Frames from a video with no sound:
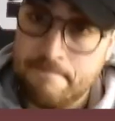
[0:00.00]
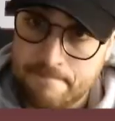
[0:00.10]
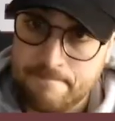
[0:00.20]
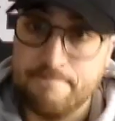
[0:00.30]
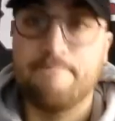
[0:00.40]

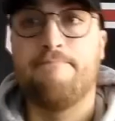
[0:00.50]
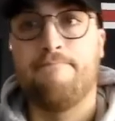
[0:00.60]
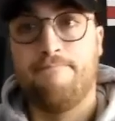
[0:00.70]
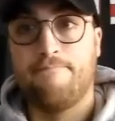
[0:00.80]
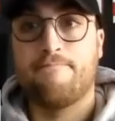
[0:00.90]

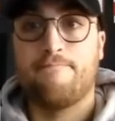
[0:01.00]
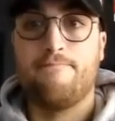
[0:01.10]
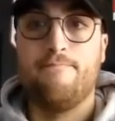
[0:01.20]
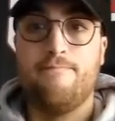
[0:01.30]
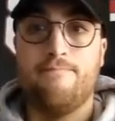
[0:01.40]

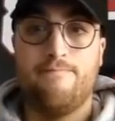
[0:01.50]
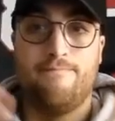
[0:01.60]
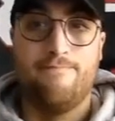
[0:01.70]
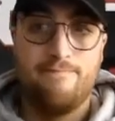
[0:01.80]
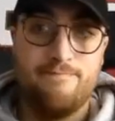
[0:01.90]

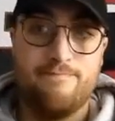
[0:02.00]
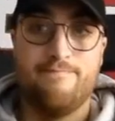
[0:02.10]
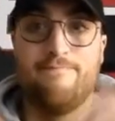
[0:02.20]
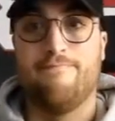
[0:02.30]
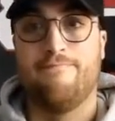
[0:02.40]

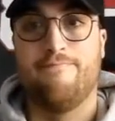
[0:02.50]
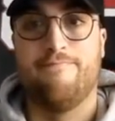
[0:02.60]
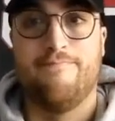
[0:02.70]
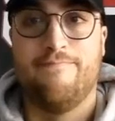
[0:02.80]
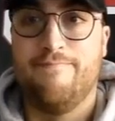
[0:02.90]

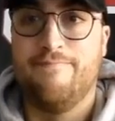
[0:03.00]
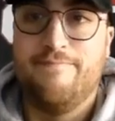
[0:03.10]
No words are spoken by the person on screen.